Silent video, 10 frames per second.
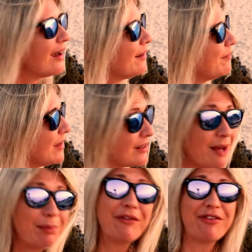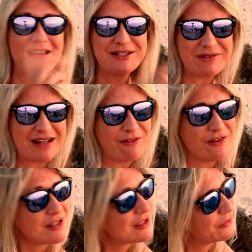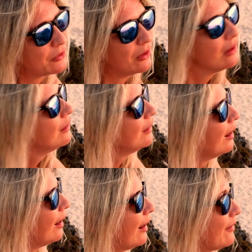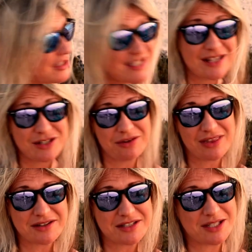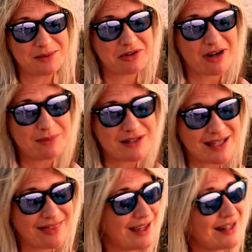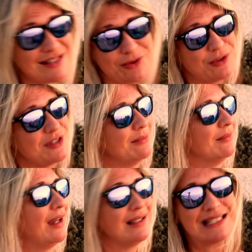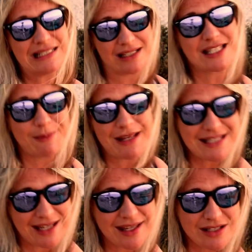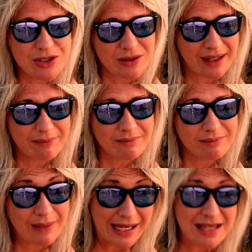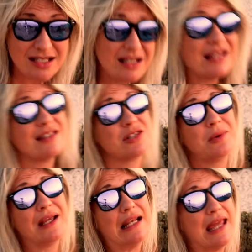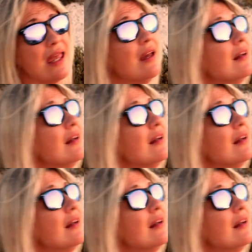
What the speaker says: A couple of things, really. First of all, I've just hit 2,000 subscribers, and that is awesome. I didn't expect to get to that many, certainly this quickly.